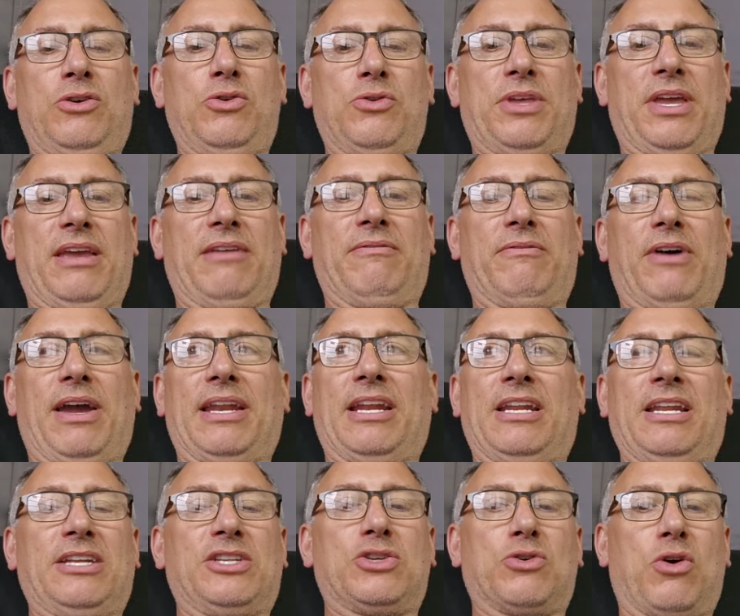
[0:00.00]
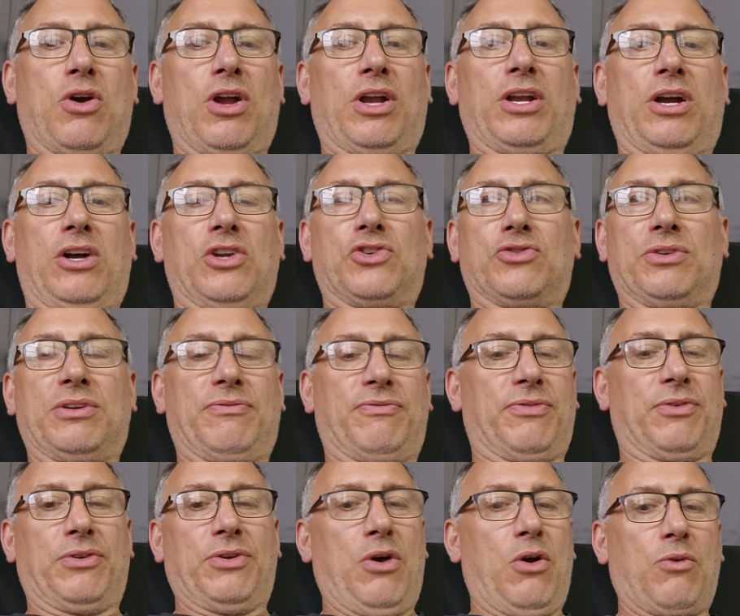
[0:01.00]
who they invited into our country
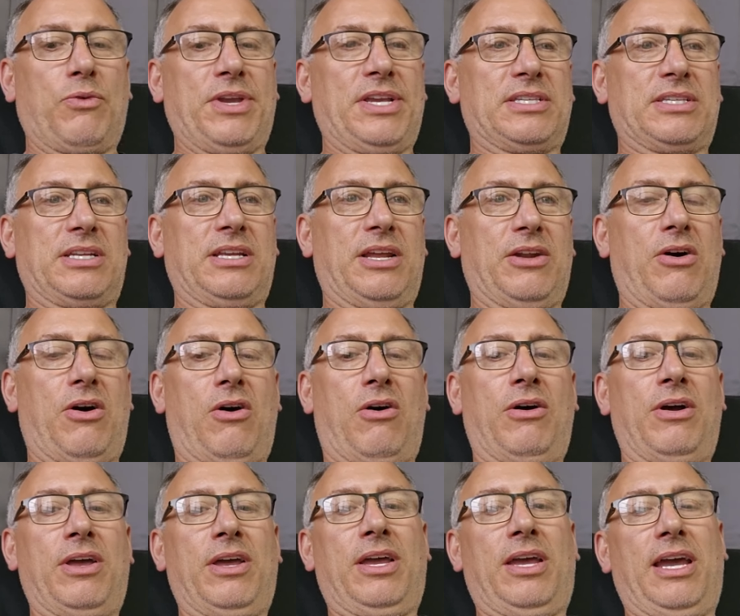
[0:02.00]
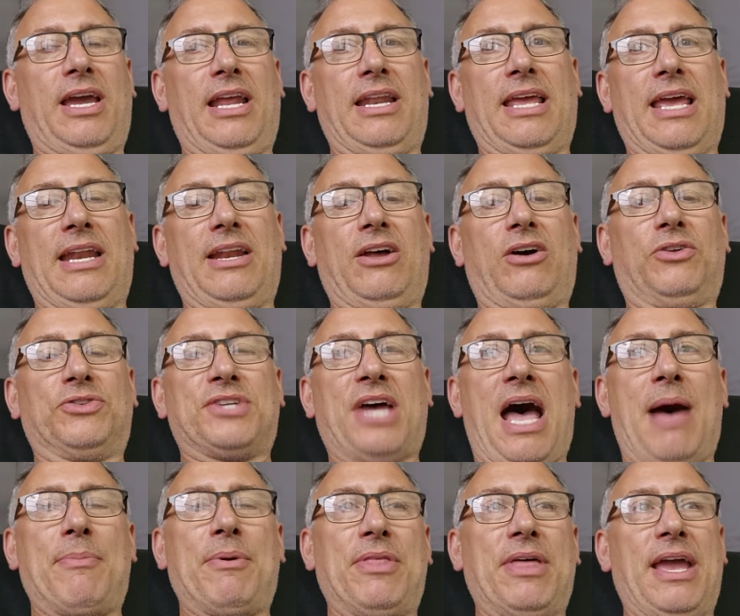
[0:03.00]
for no reason at all. And then on
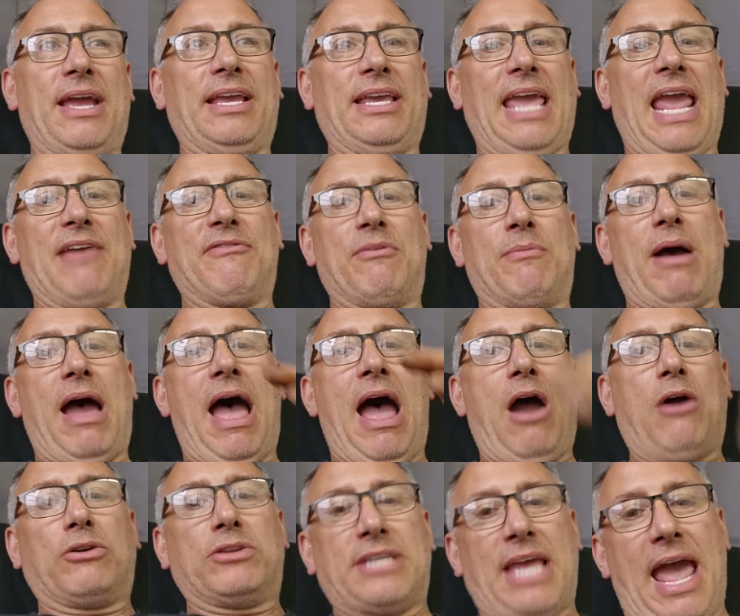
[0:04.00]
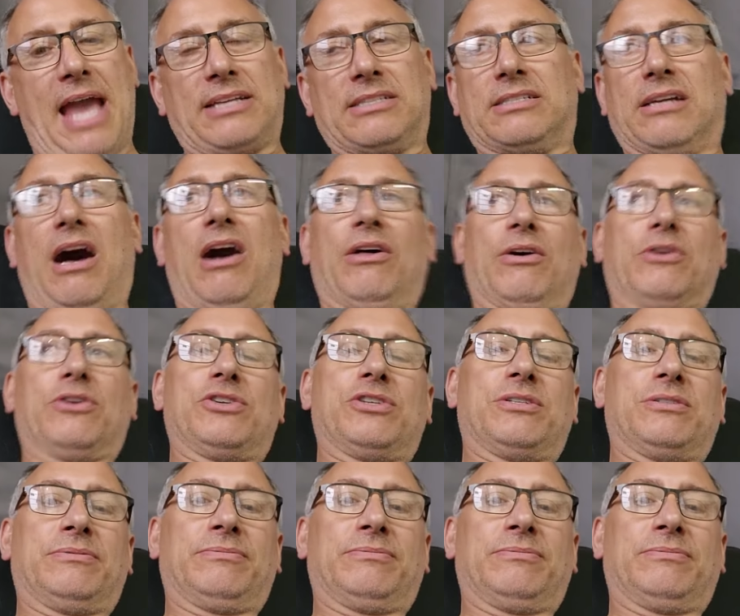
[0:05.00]
top of that, gave them our tax dollars.